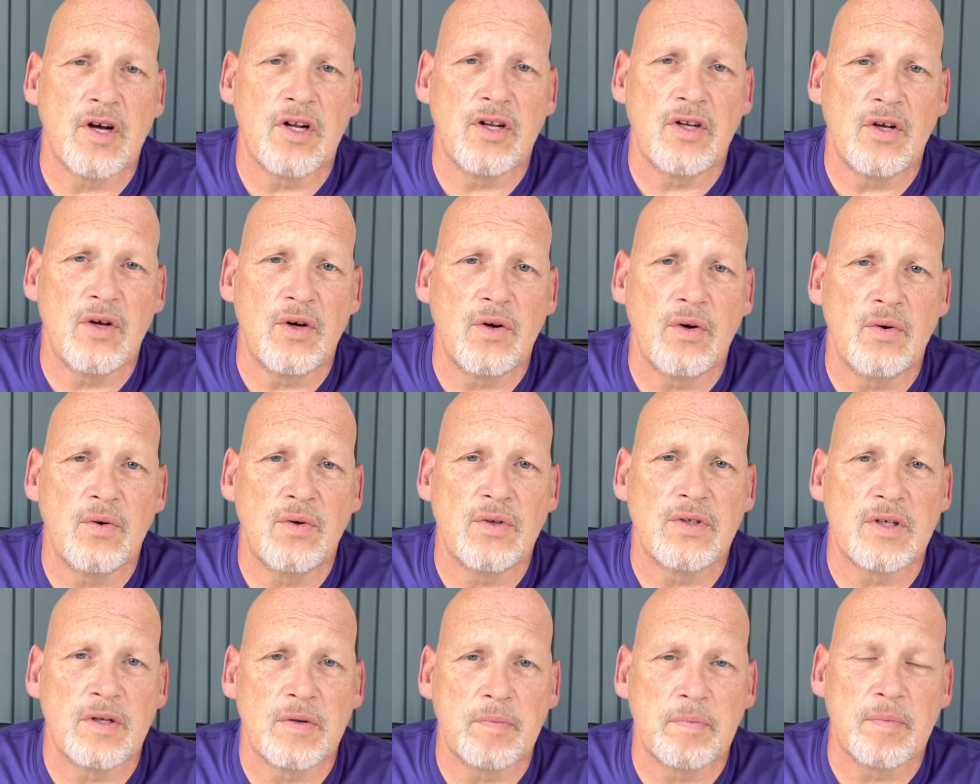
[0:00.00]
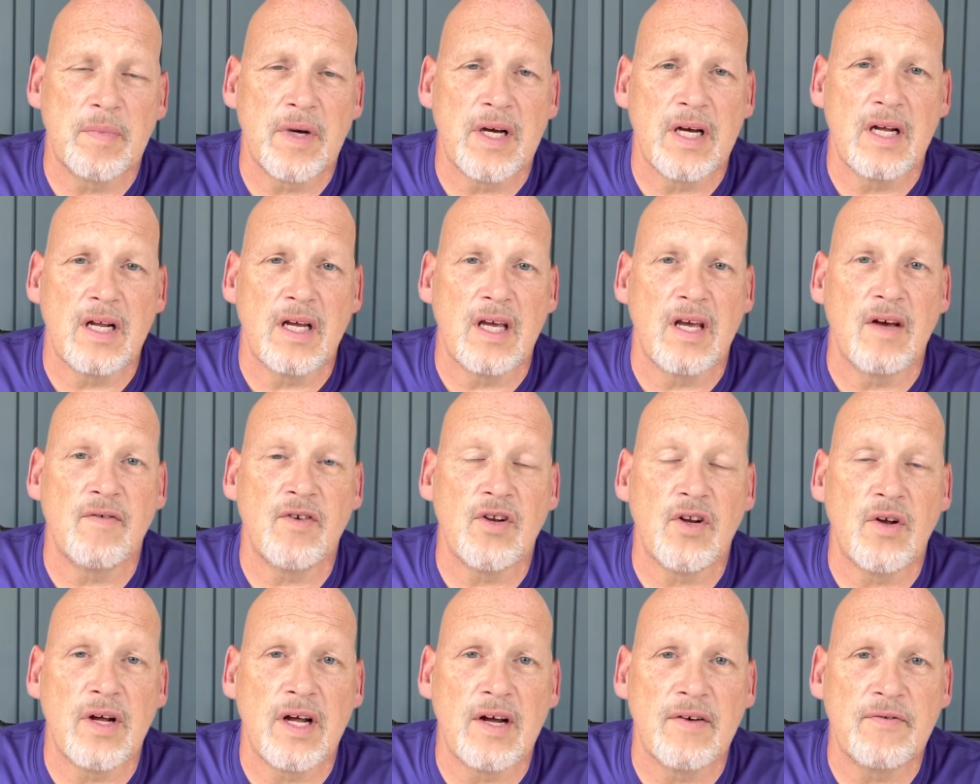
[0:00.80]
can use and
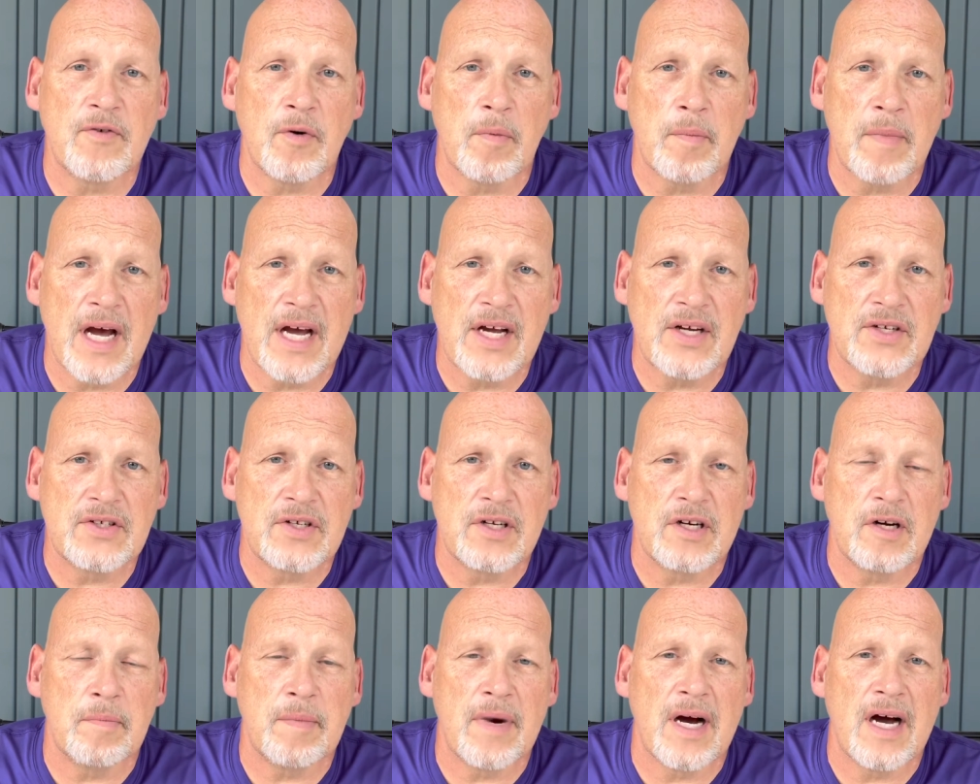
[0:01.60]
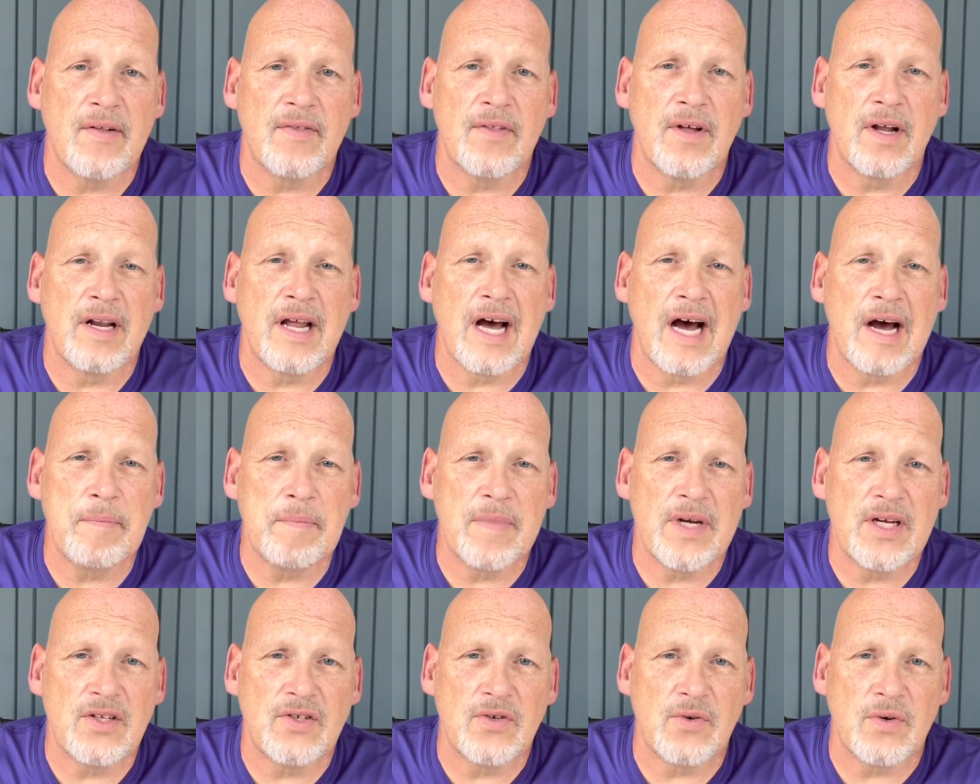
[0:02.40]
giving you information about the
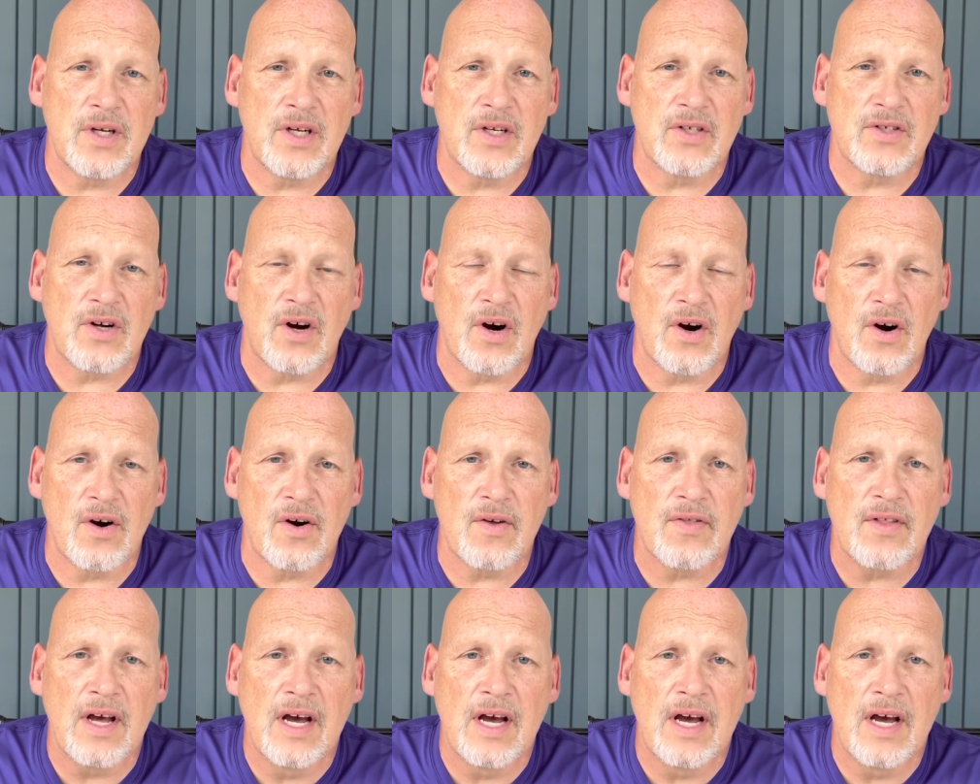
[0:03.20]
Diametrius Earth.